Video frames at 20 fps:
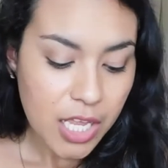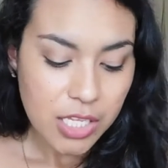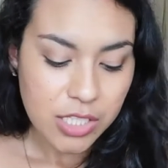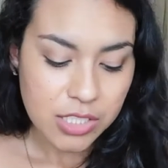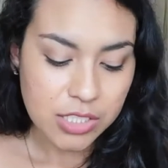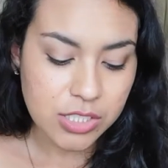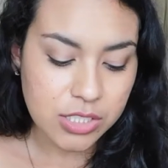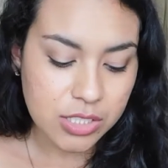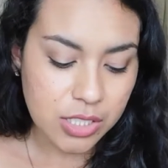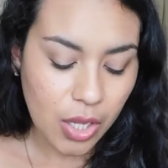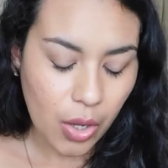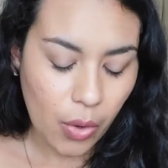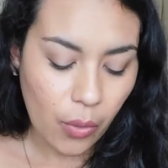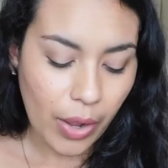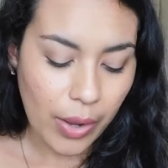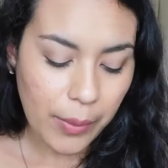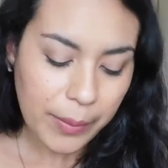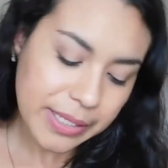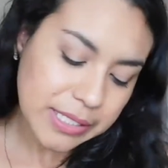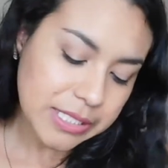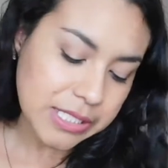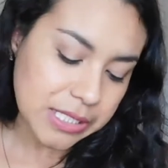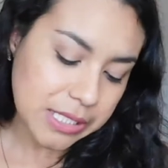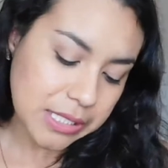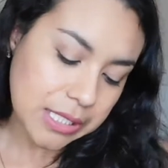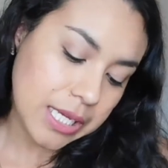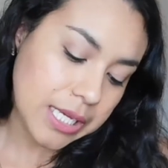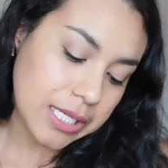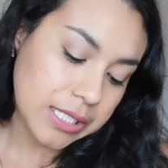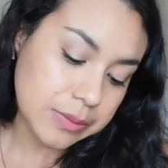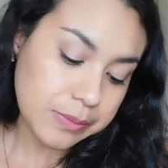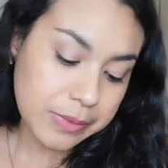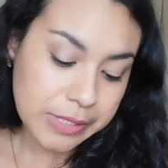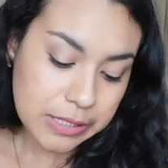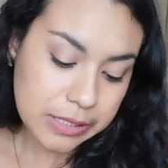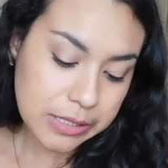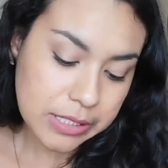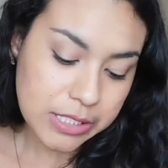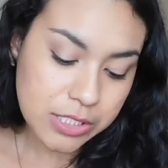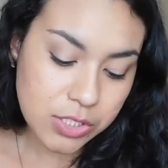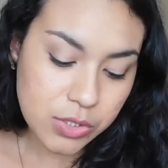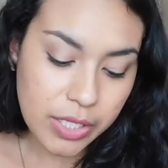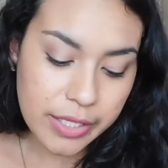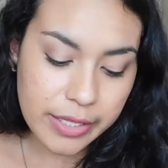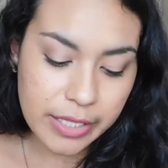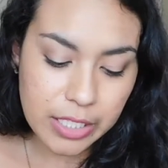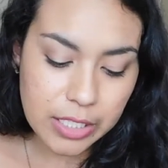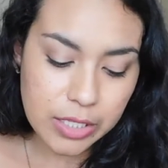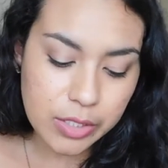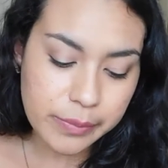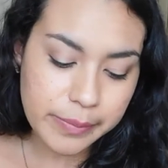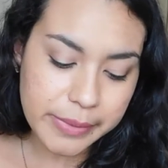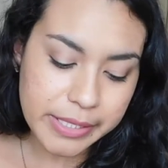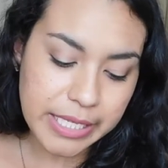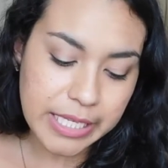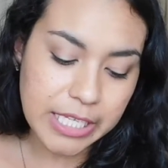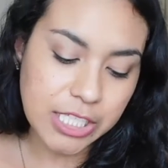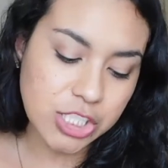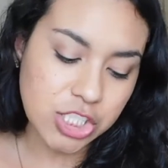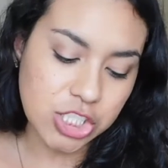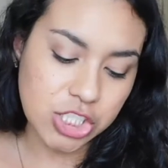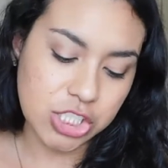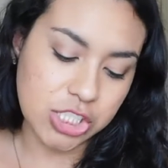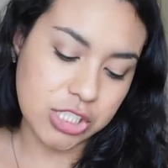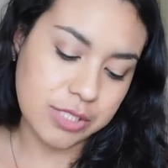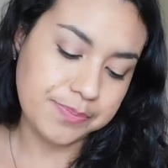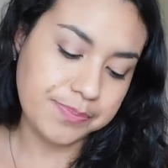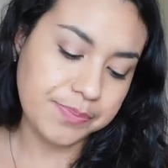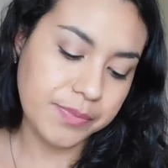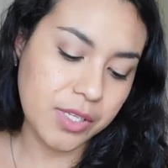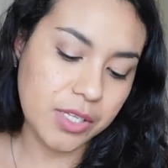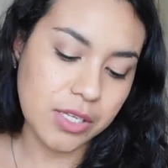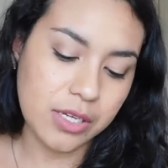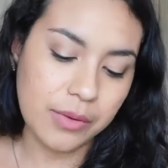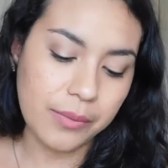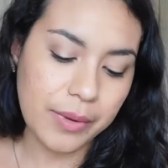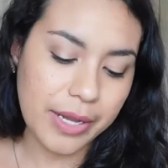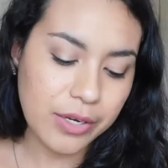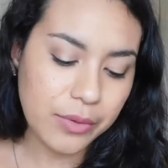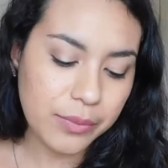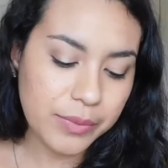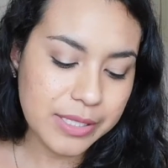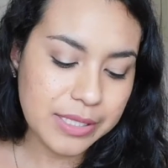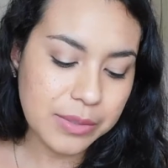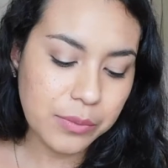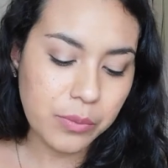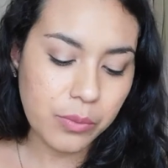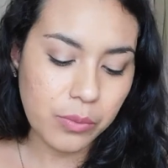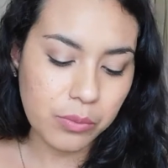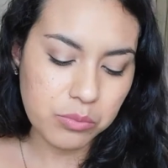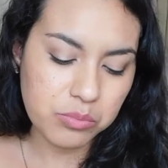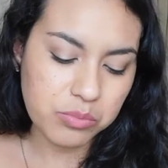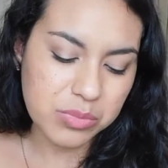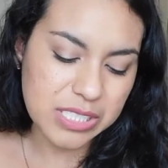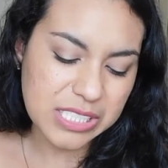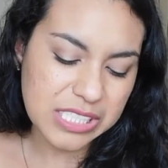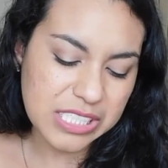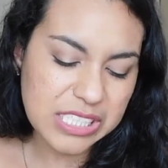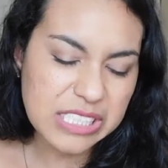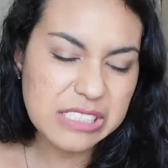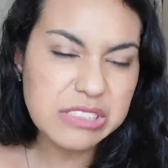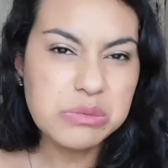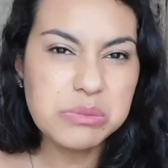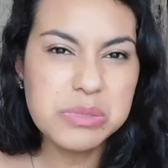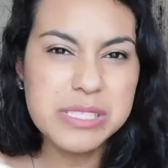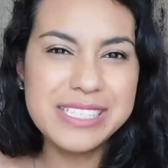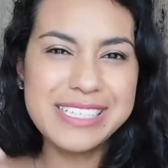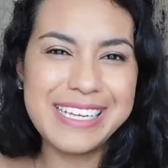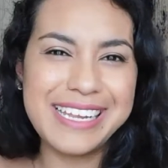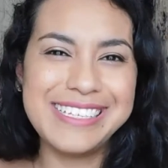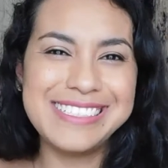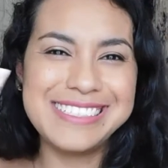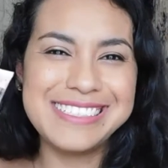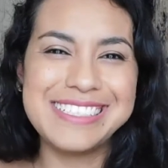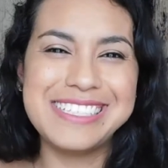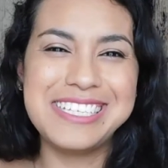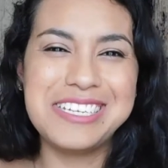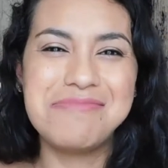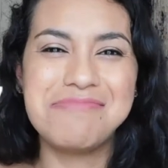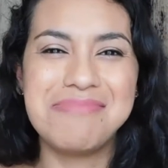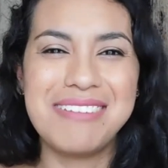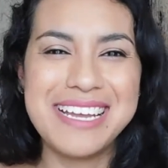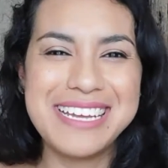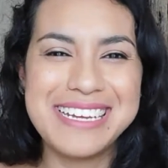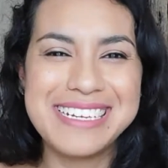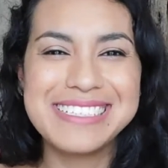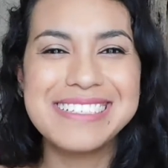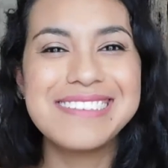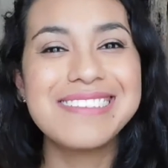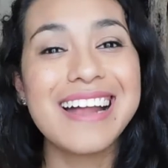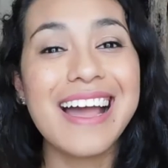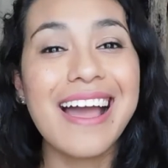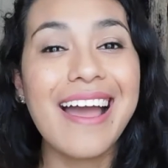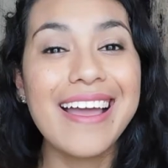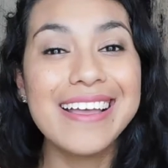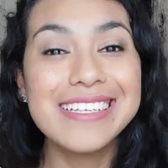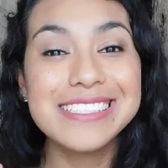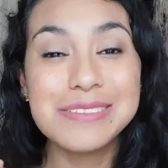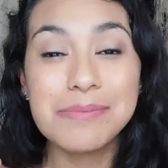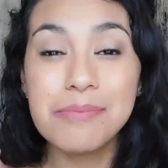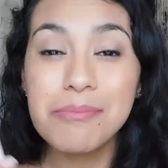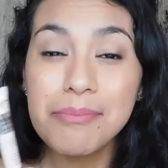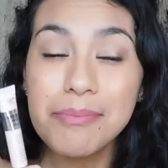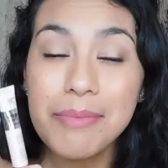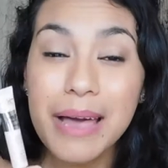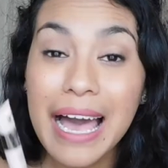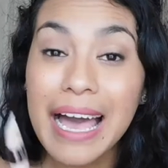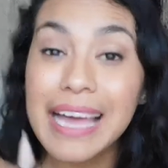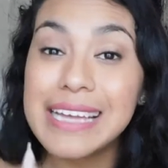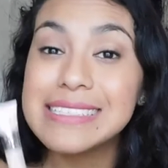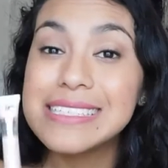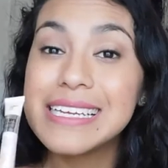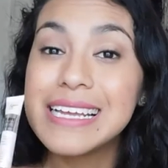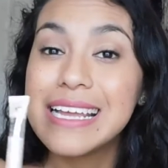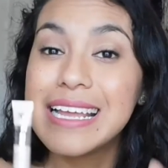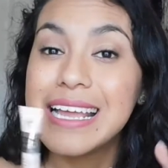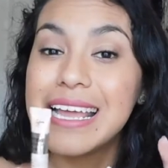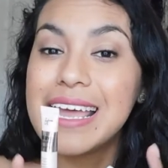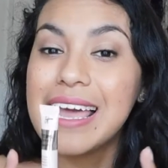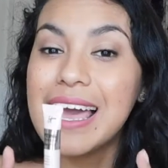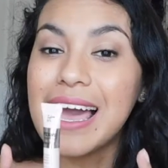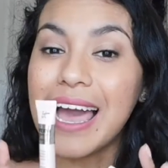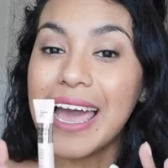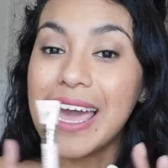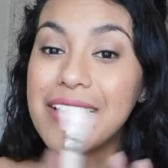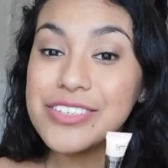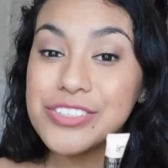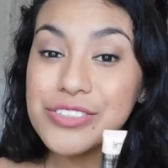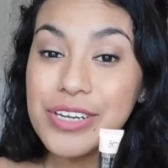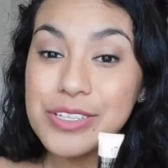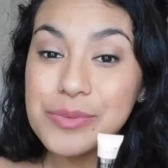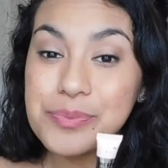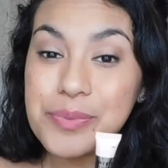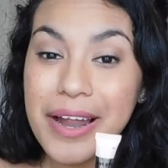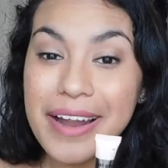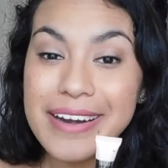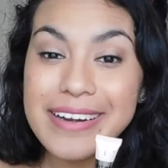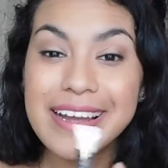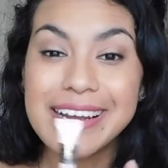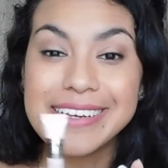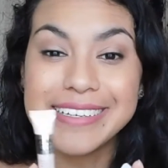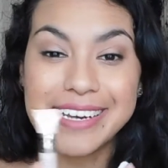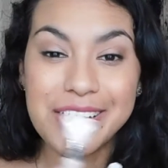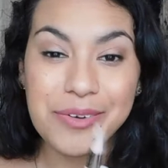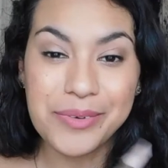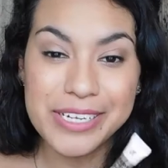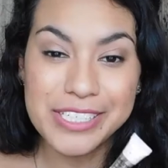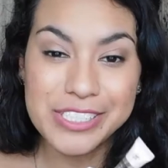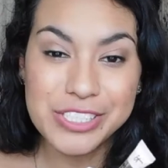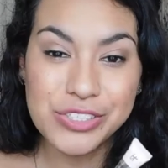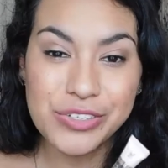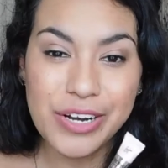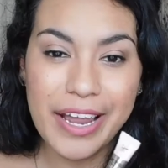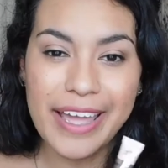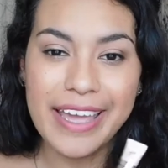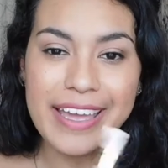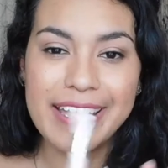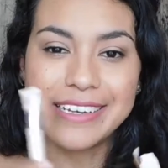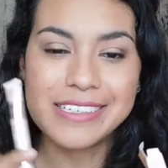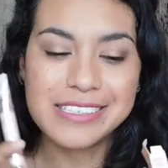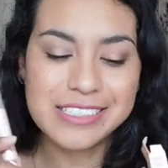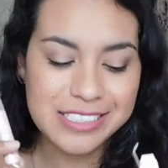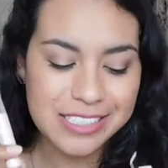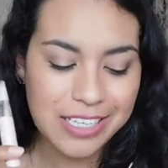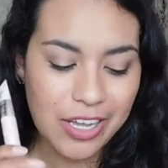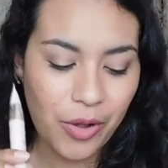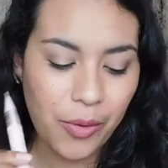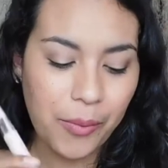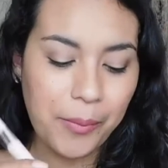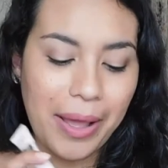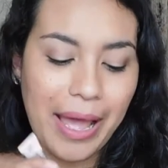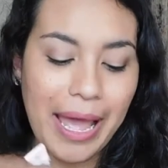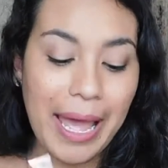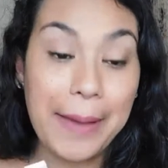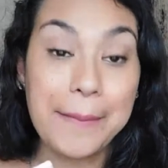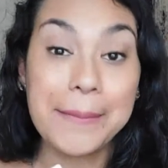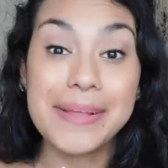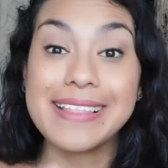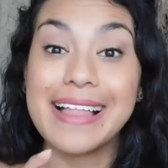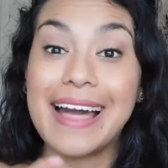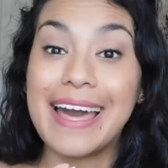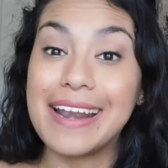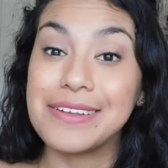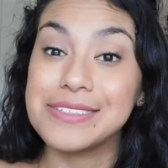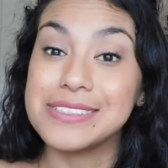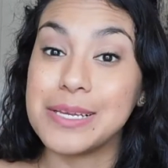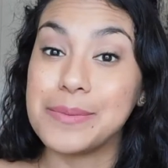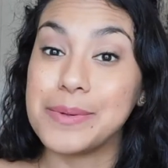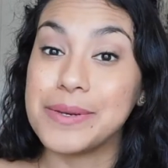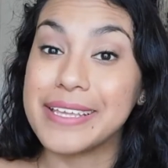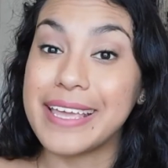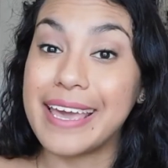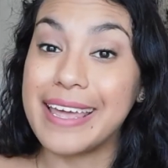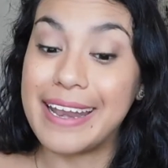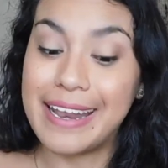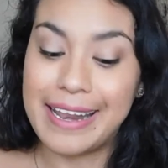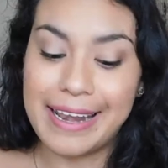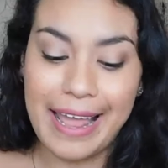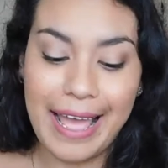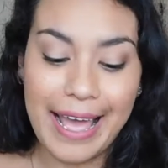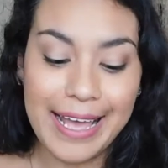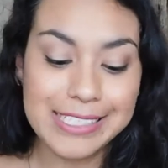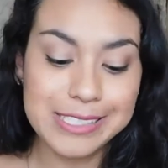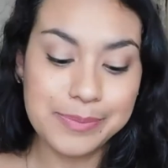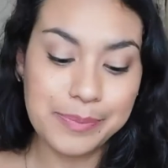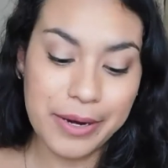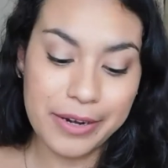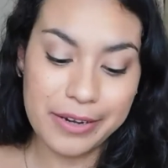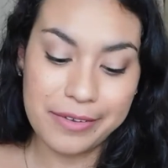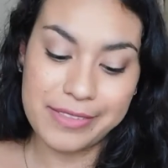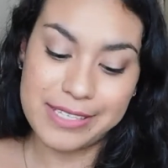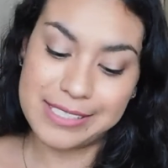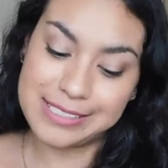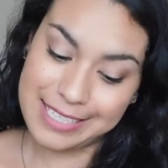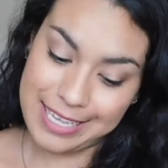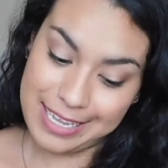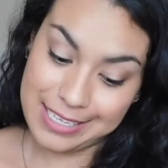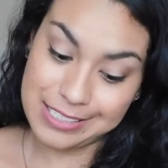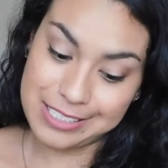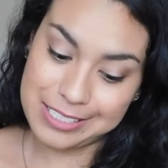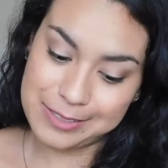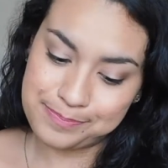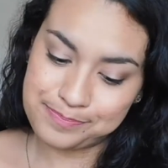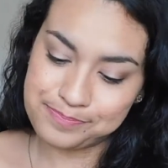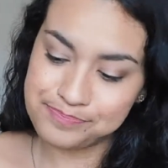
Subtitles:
So I was like, well, let's try the illumination. You know, I don't really need illumination in my under eyes, but I haven't tried the product and I wanted to try it, so I'm glad I was able to get it as part of this kit.